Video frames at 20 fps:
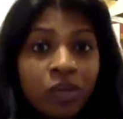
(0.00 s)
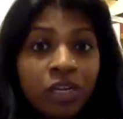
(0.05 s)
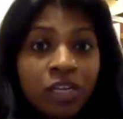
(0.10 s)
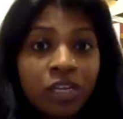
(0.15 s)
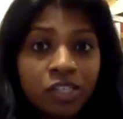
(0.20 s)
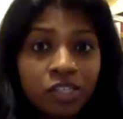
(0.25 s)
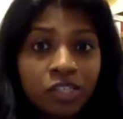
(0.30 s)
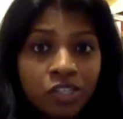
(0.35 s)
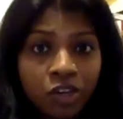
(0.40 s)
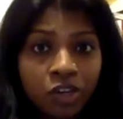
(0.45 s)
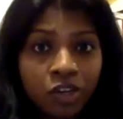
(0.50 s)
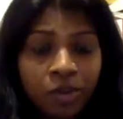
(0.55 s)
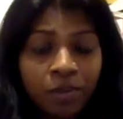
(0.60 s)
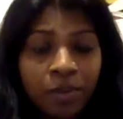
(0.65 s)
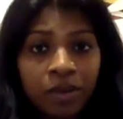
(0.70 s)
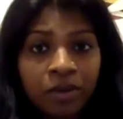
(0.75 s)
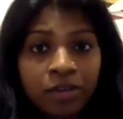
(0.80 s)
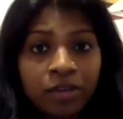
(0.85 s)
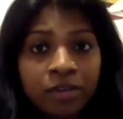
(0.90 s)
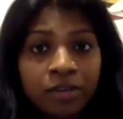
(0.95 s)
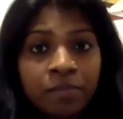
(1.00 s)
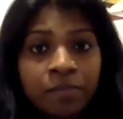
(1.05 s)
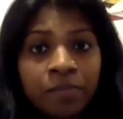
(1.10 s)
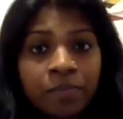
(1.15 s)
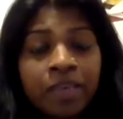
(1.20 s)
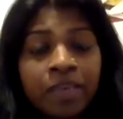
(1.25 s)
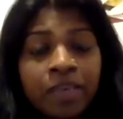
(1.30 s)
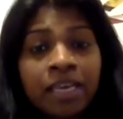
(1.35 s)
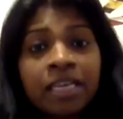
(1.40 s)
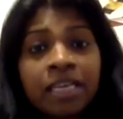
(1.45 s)
willing to talk about it.
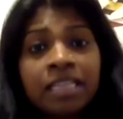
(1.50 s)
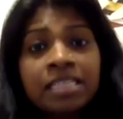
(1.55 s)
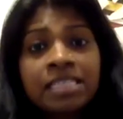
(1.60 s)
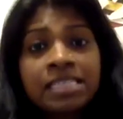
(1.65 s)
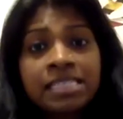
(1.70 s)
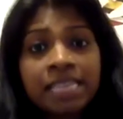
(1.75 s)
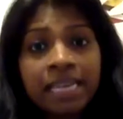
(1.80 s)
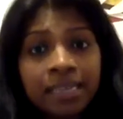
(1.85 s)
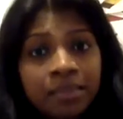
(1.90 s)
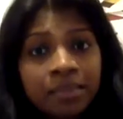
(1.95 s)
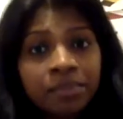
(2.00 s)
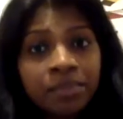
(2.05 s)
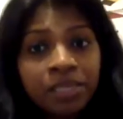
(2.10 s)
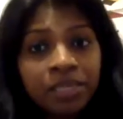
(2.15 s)
The second